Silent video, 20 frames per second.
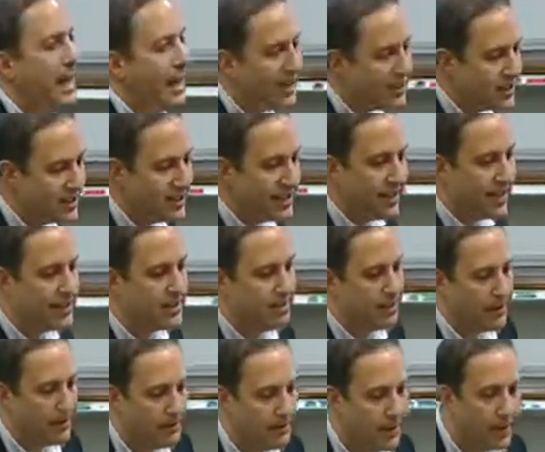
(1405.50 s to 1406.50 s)
I actually get asked
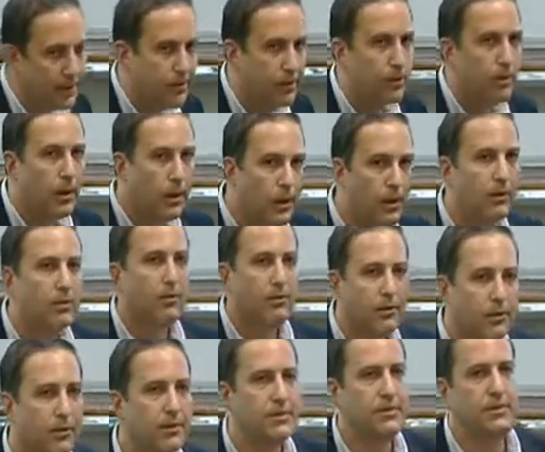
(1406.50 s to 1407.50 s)
by the faculty, why are you
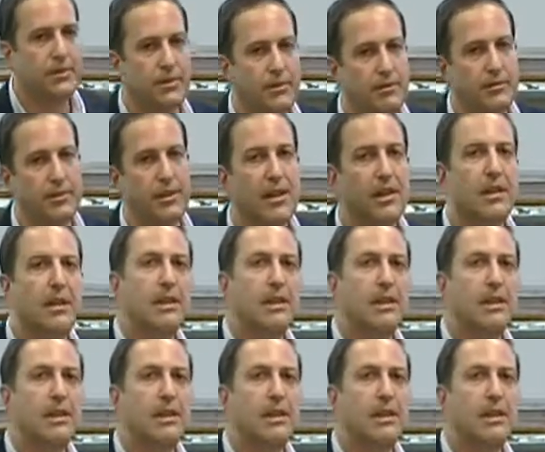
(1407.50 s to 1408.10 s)
going to lunch with students?